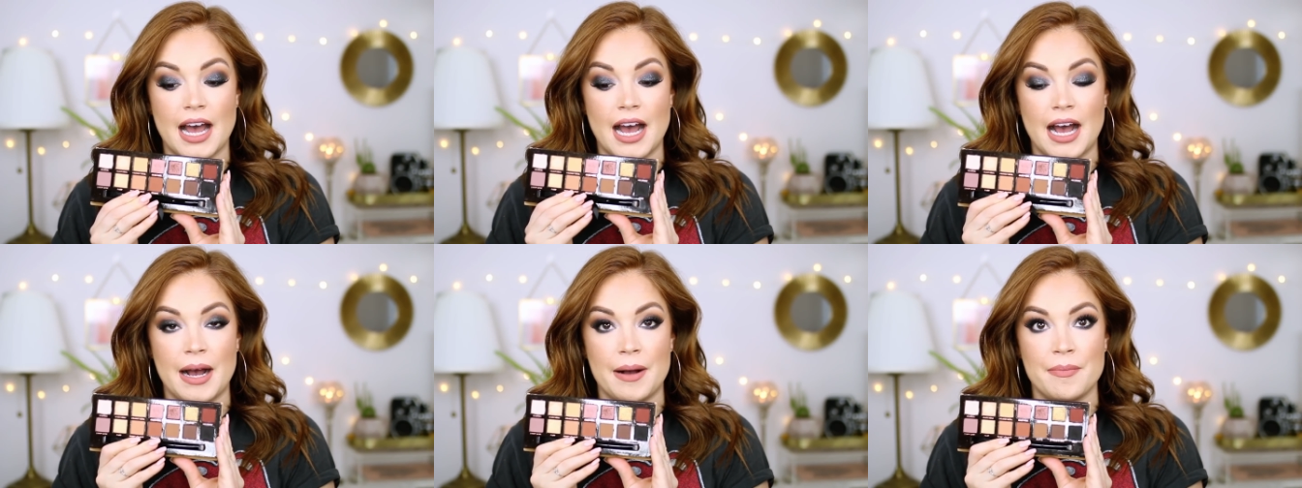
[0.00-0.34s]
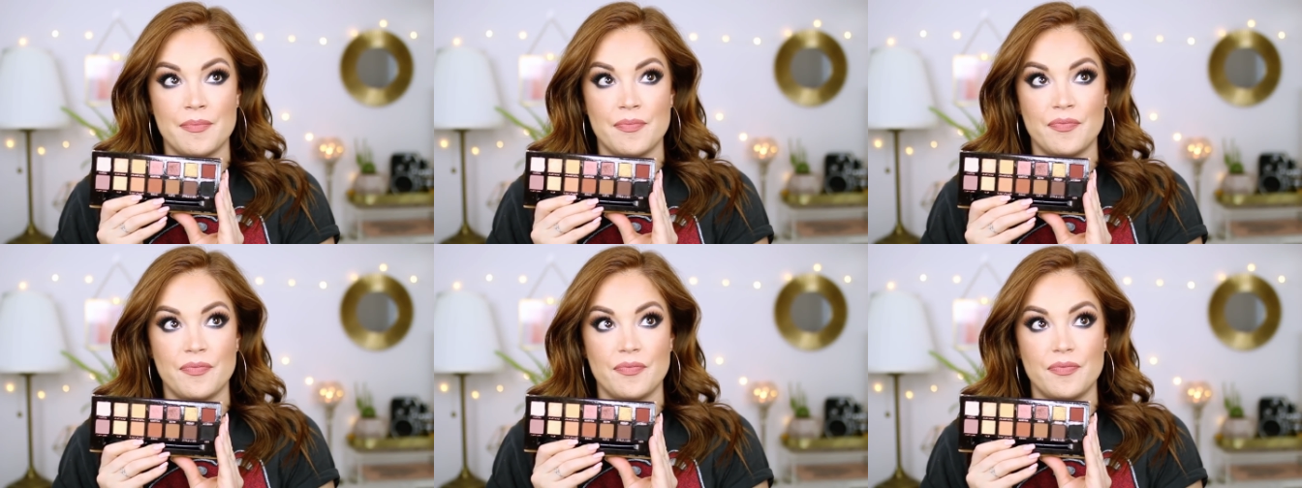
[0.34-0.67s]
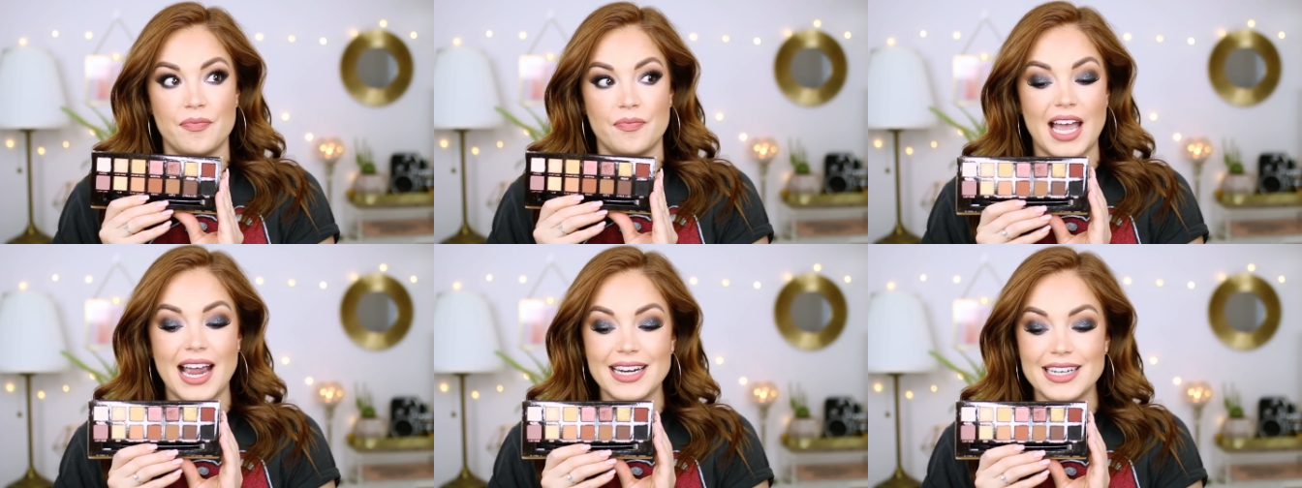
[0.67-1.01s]
Um,
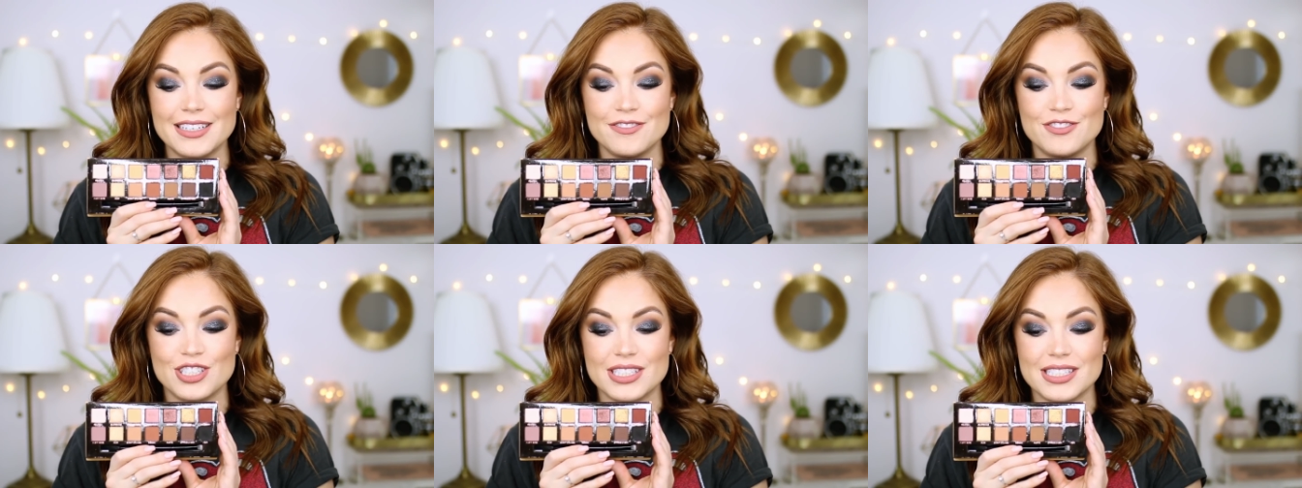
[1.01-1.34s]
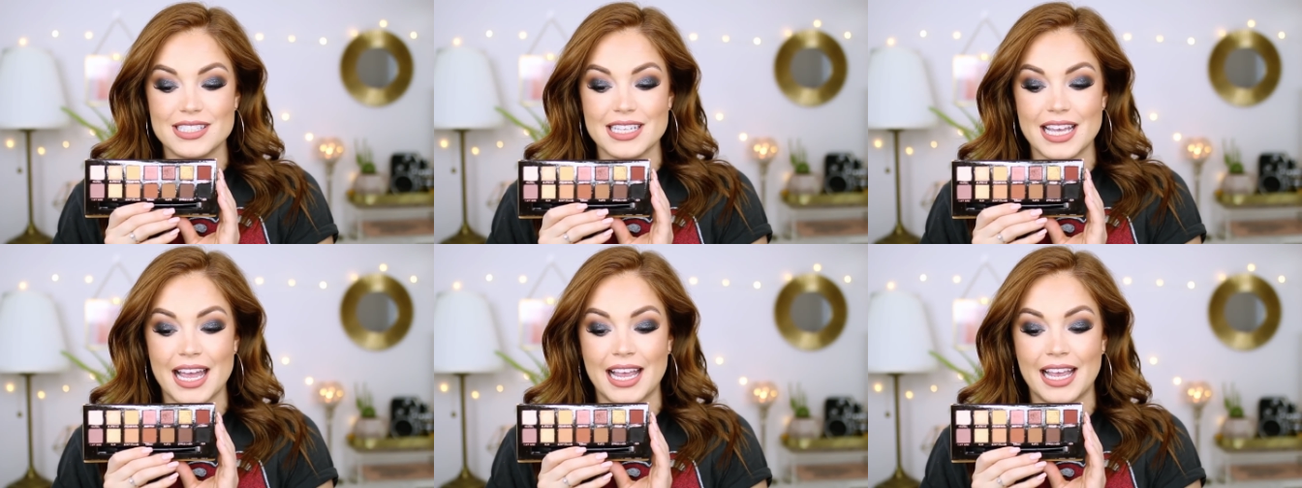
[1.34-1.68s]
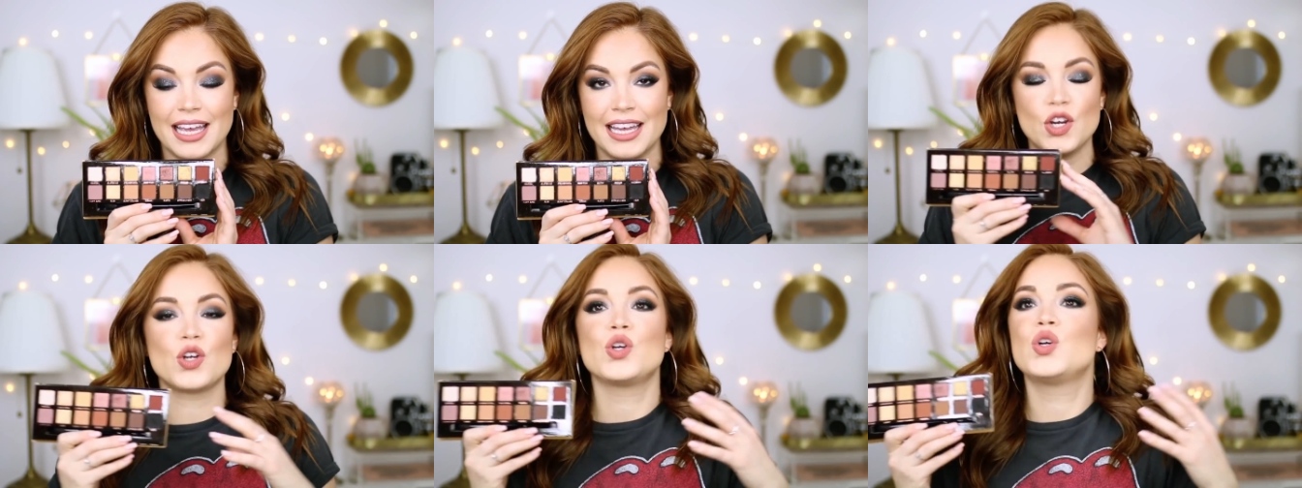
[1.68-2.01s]
kind of just
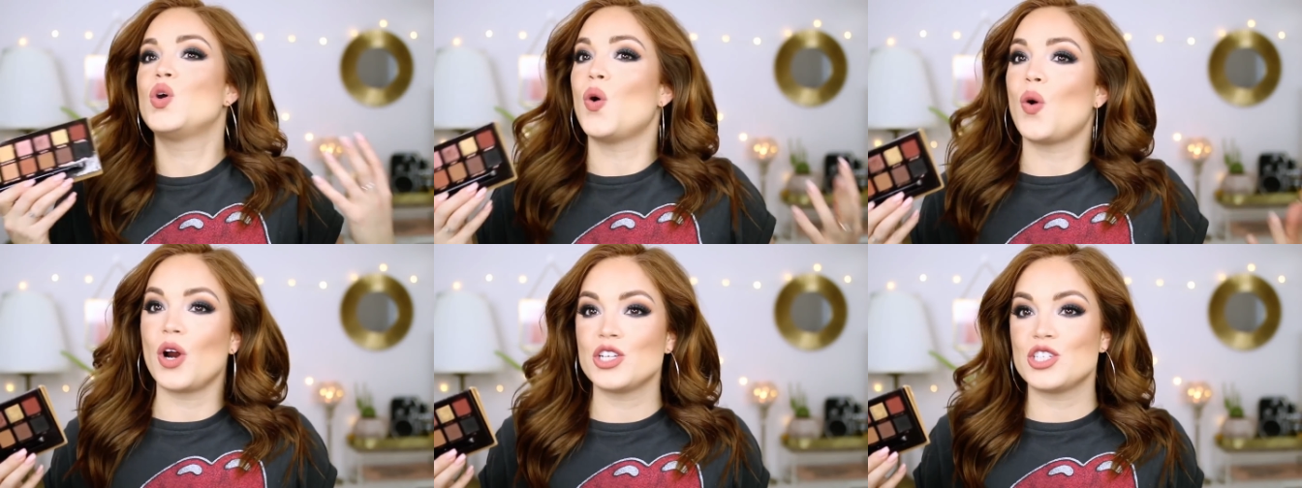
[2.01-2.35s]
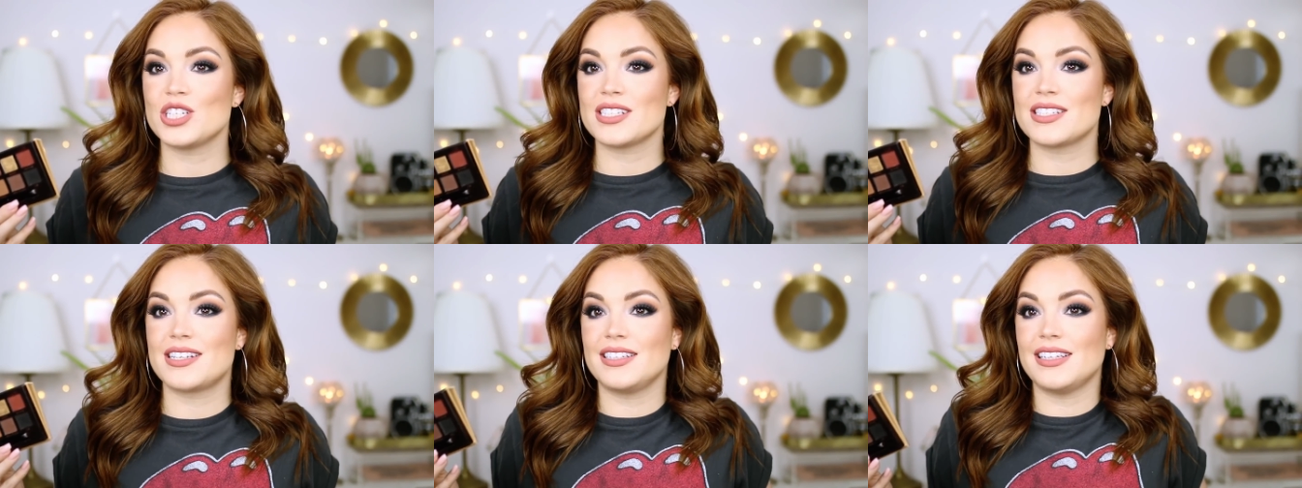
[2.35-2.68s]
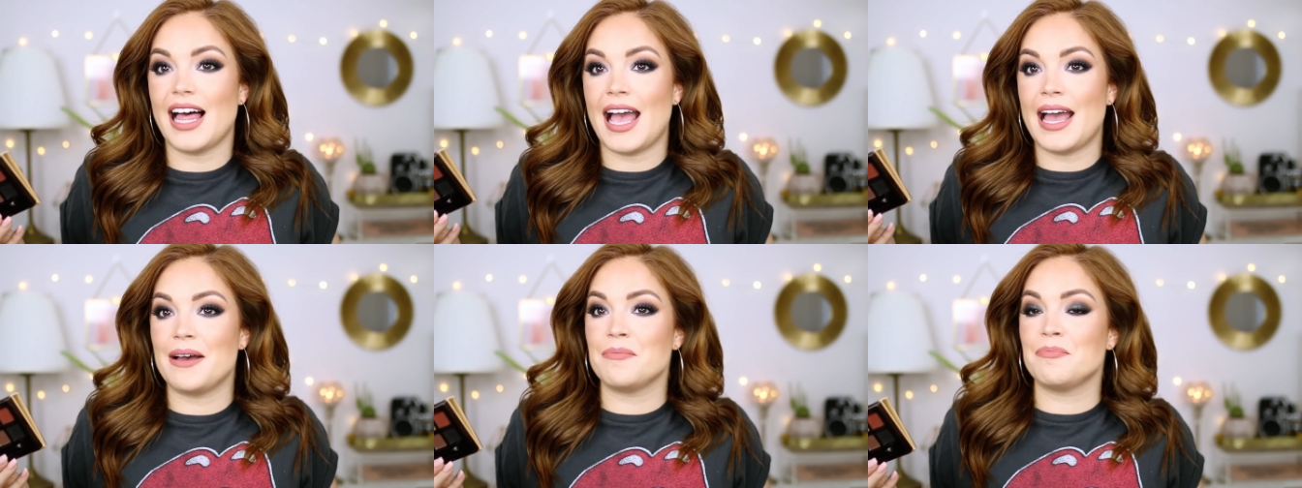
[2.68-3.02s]
like your gorgeous
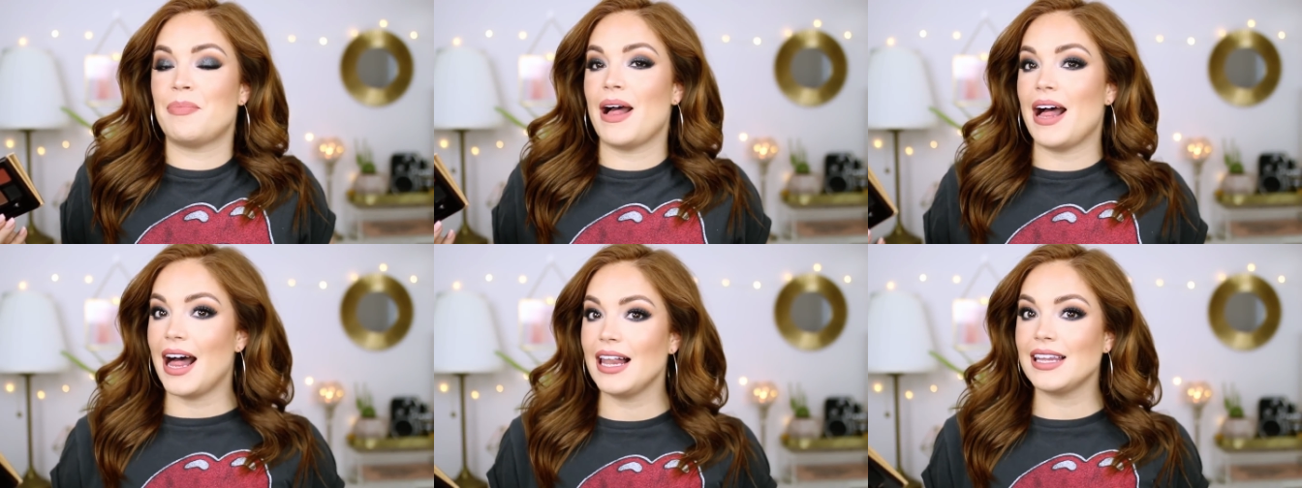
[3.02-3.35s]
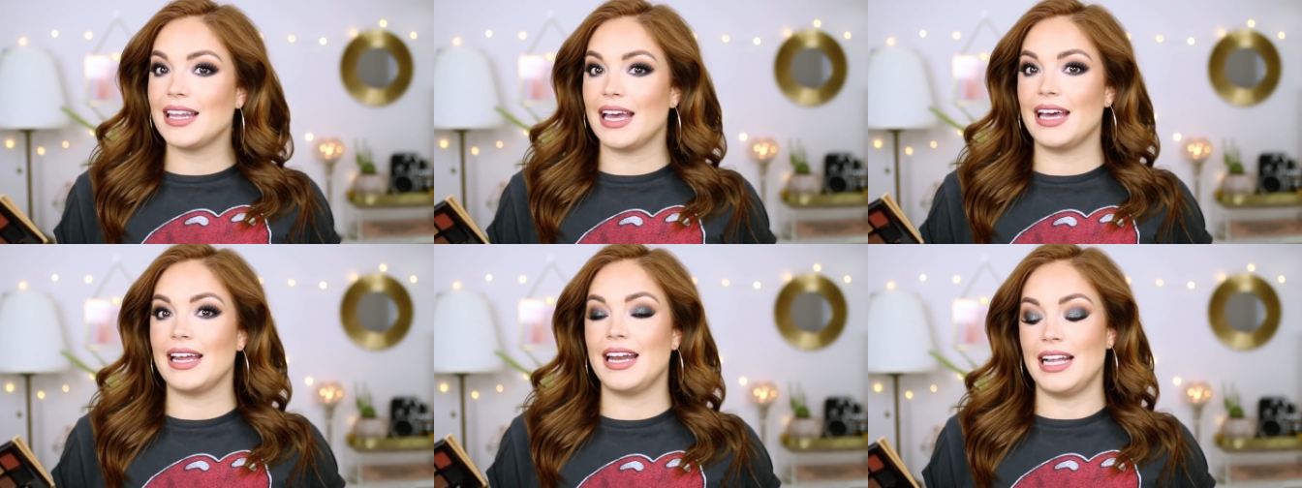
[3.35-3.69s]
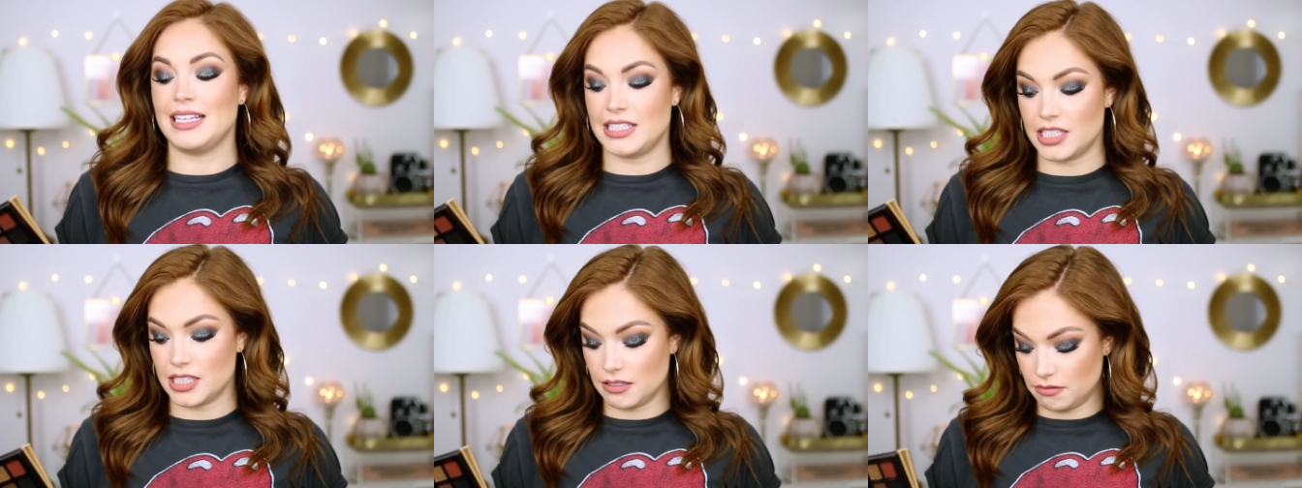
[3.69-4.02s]
glam palette.
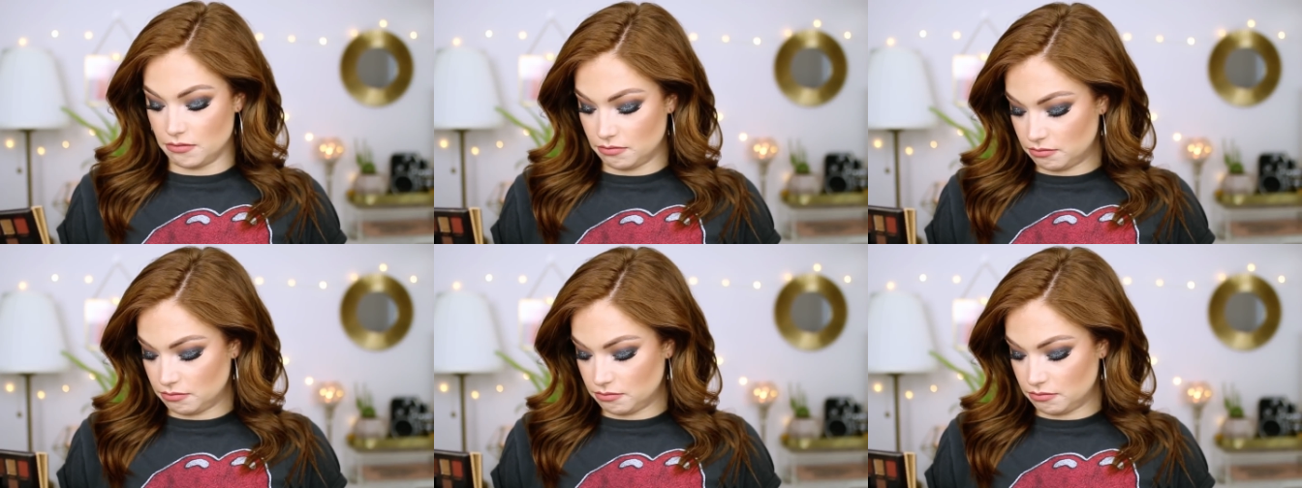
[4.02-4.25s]
It's.